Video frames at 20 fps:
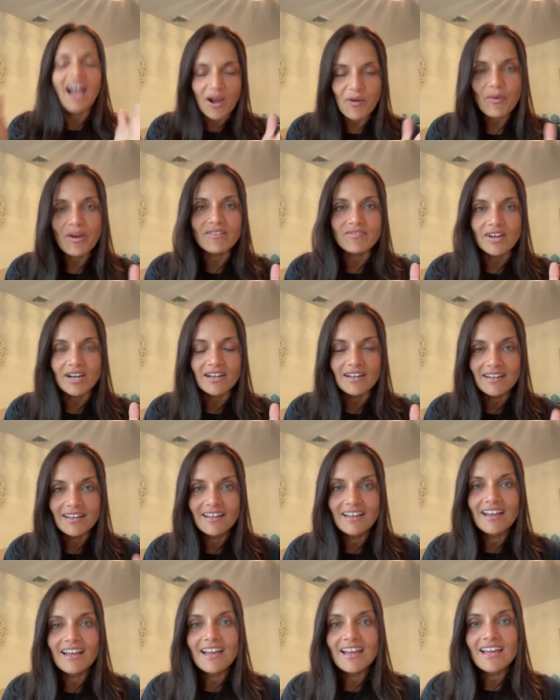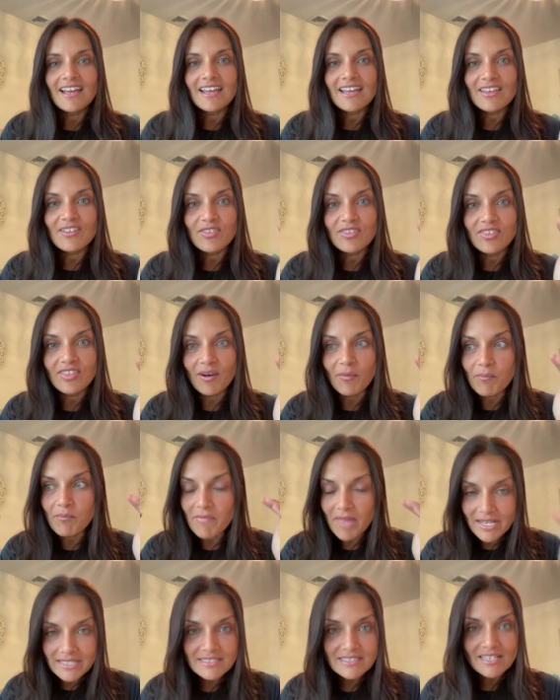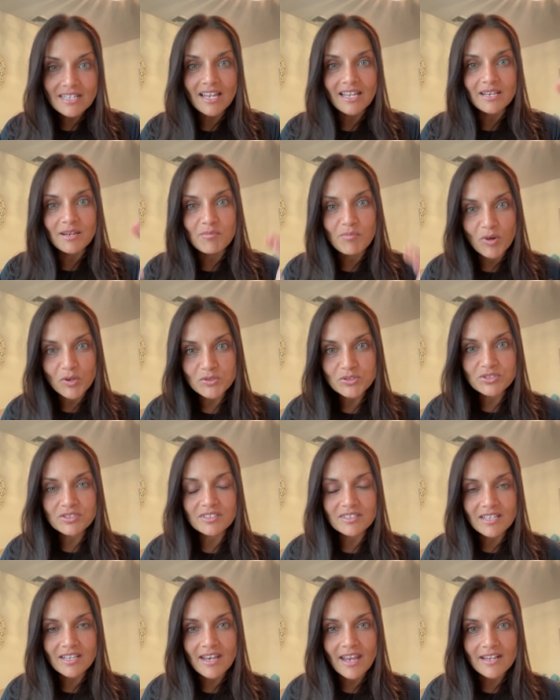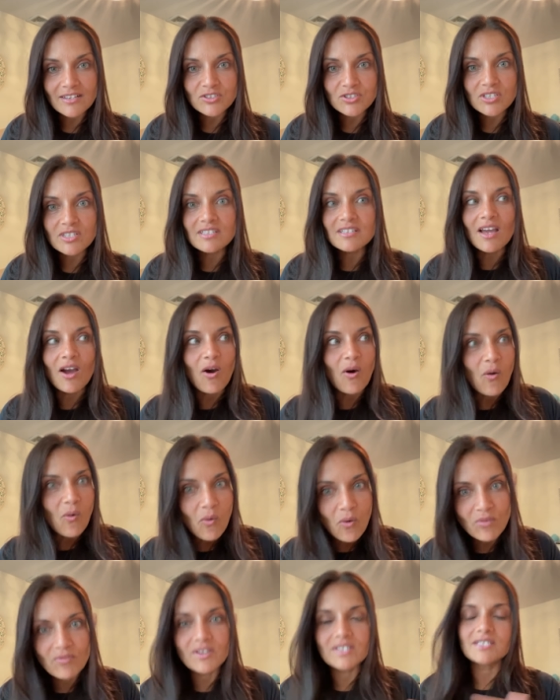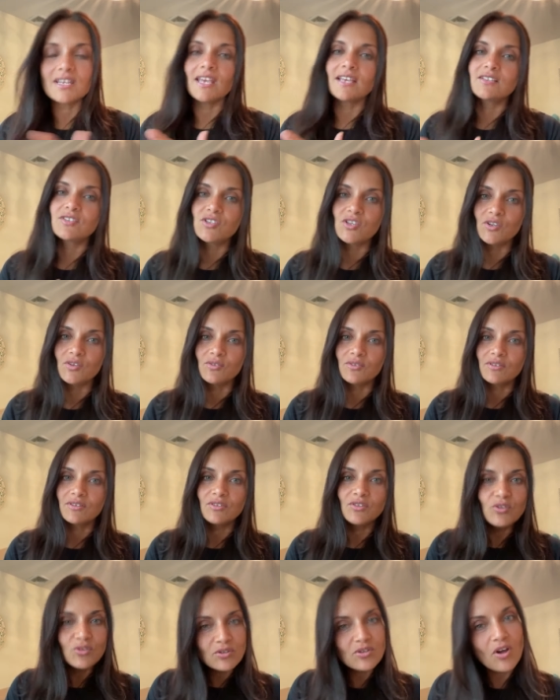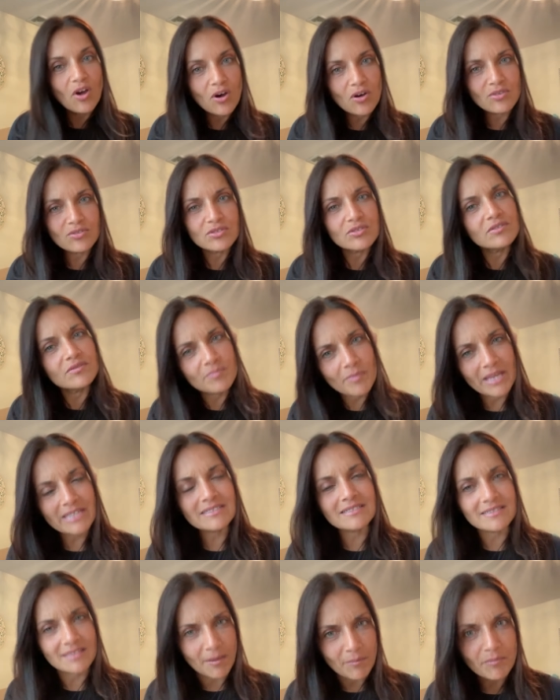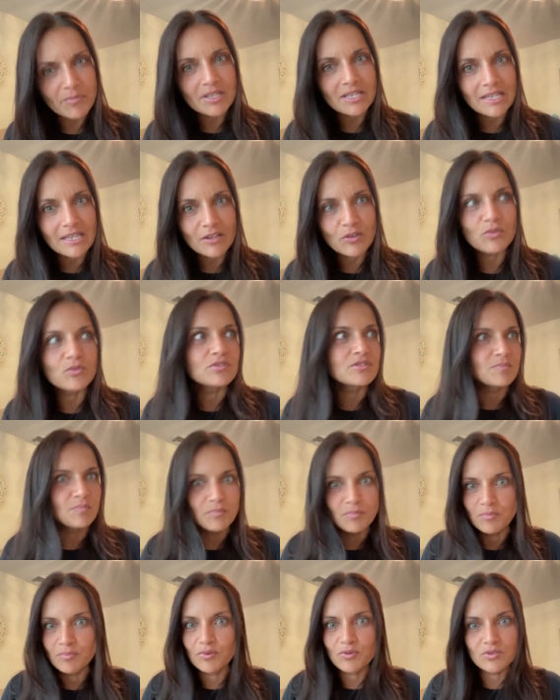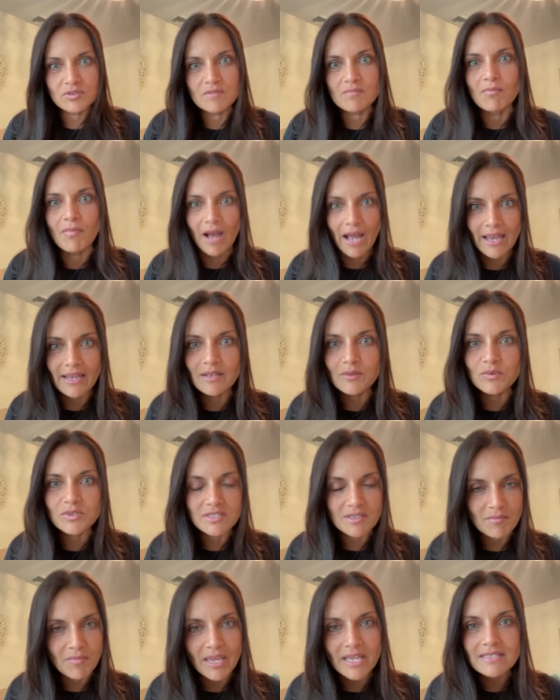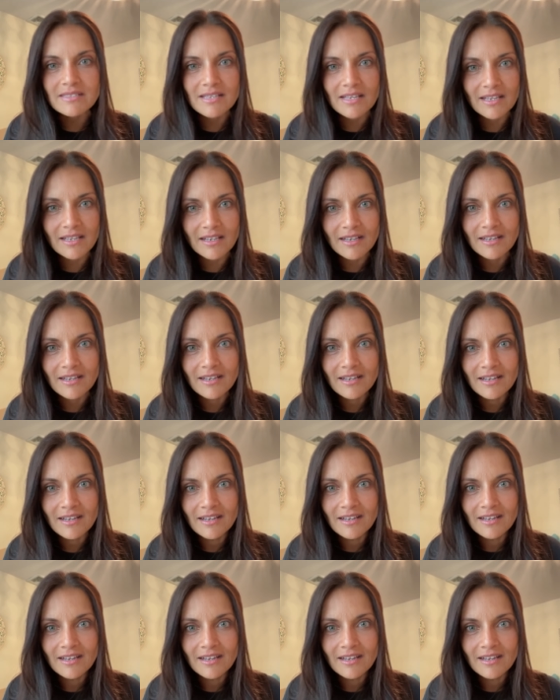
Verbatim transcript: However, the mental and emotional connection overtakes you. You know, you've met somebody whose whose mind was amazing,